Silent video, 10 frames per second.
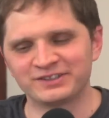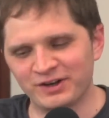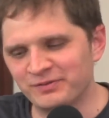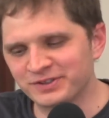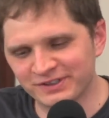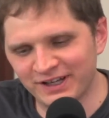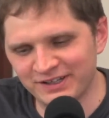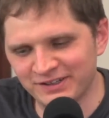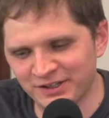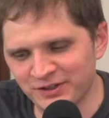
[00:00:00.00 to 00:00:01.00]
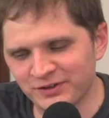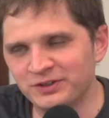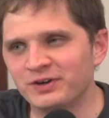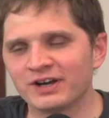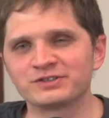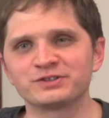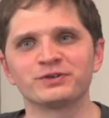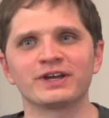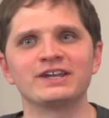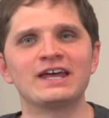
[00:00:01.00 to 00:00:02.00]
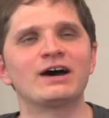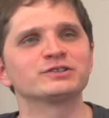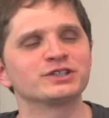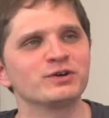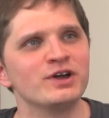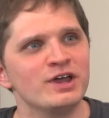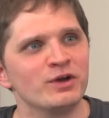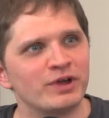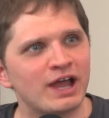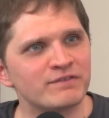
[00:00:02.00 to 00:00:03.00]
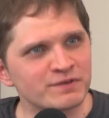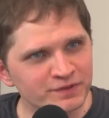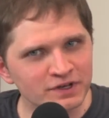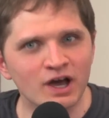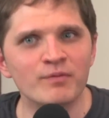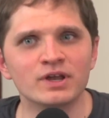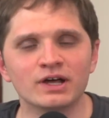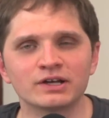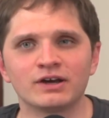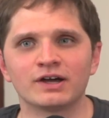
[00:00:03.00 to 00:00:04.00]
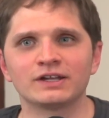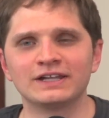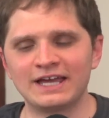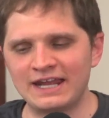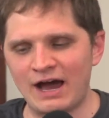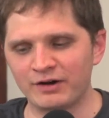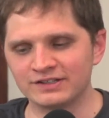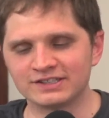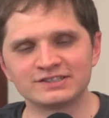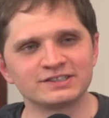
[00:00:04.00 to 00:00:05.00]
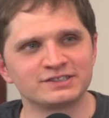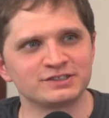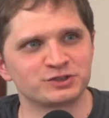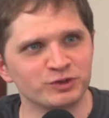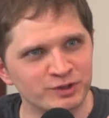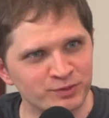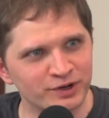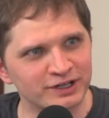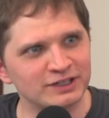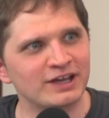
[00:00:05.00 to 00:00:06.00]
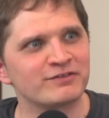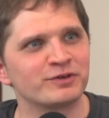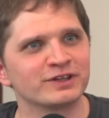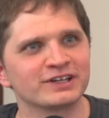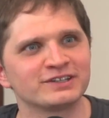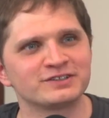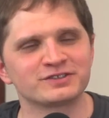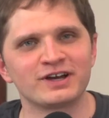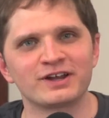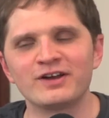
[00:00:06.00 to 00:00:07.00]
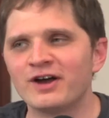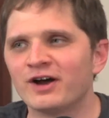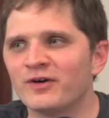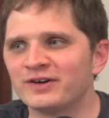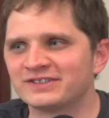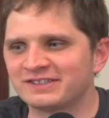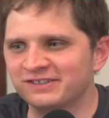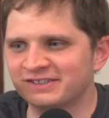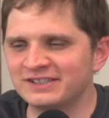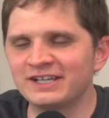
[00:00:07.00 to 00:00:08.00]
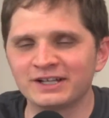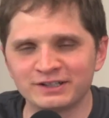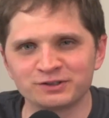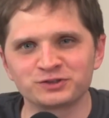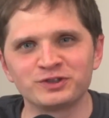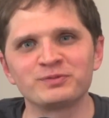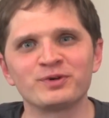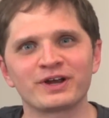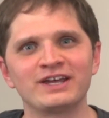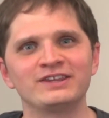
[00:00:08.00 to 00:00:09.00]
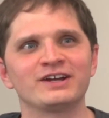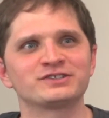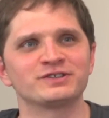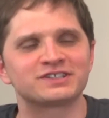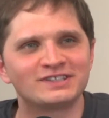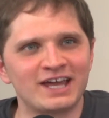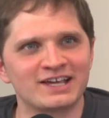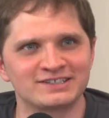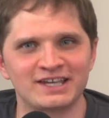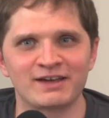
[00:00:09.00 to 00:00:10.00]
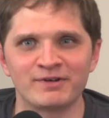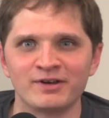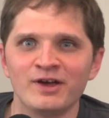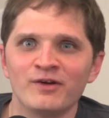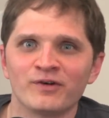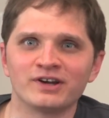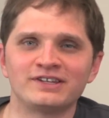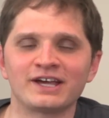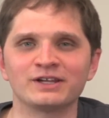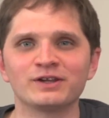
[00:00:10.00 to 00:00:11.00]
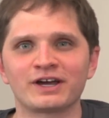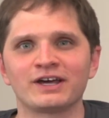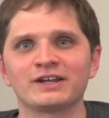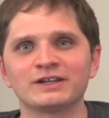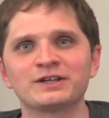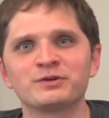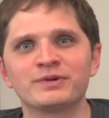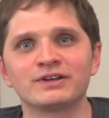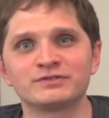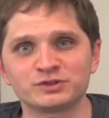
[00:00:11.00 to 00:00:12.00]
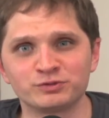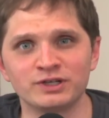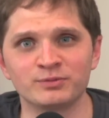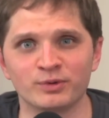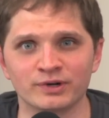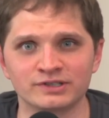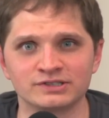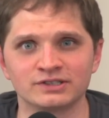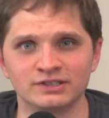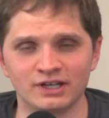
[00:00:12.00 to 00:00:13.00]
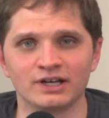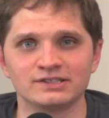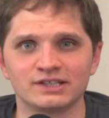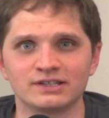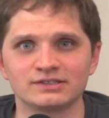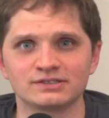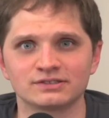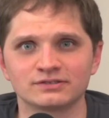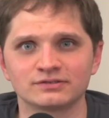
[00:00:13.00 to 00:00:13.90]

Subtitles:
So I'm just glad that you guys are doing it now. So we have the phenomenon kind of laid out, and since this is Swedenborg in life, we like to try to always sneak a little Swedenborg in there. So this next segment, we're going to take a look at a little bit of Swedenborg's nonsense.